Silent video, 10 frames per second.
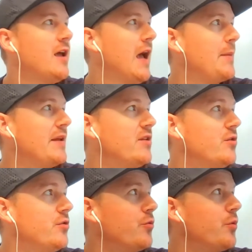I mean,
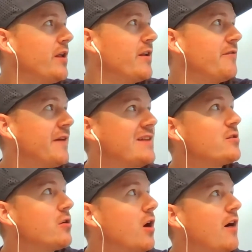you really, to
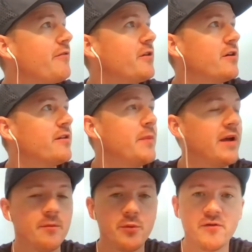fix your offer and to
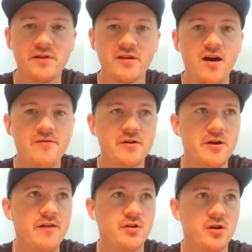make the perfect offer,
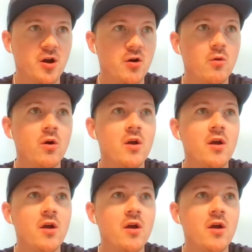you have to go